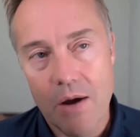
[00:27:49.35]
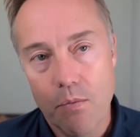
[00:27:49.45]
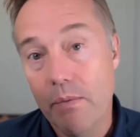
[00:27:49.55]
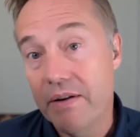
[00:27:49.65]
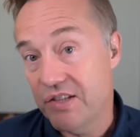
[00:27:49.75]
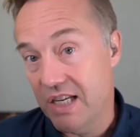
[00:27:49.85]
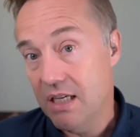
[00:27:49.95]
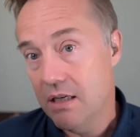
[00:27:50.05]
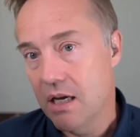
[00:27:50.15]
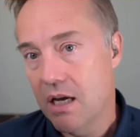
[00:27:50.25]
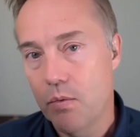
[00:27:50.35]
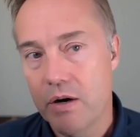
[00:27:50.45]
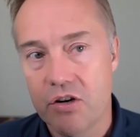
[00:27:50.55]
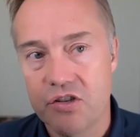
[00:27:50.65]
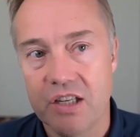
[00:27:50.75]
And what we've seen, uh,
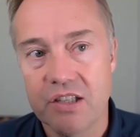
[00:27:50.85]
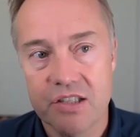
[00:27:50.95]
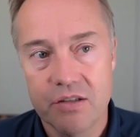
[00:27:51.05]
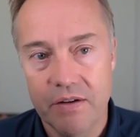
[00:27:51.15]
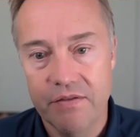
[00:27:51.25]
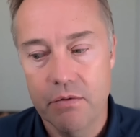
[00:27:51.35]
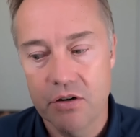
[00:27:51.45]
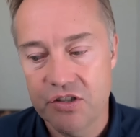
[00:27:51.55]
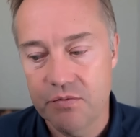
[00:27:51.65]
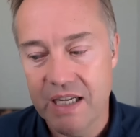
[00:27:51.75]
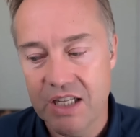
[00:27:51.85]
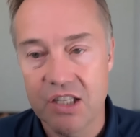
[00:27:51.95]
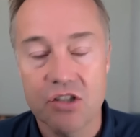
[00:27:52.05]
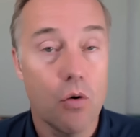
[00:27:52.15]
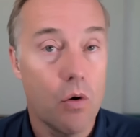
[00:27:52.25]
we're six, we've, we're, we
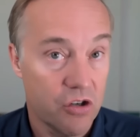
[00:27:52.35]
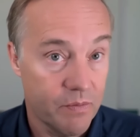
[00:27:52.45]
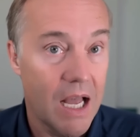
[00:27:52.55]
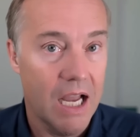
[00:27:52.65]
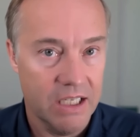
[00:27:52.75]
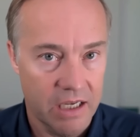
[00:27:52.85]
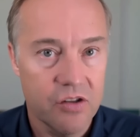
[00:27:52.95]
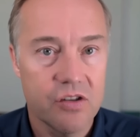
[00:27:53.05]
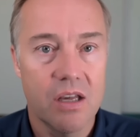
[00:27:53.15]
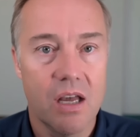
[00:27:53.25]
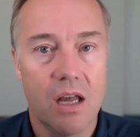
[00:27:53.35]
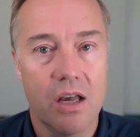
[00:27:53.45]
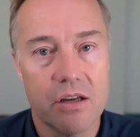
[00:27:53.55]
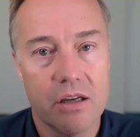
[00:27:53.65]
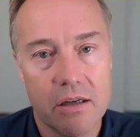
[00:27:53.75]
got six quarters behind us,
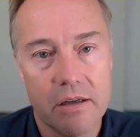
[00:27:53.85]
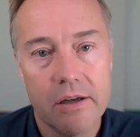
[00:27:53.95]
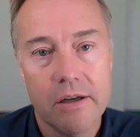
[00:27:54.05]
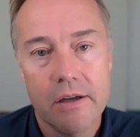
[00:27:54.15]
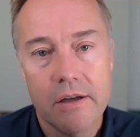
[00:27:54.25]
uh,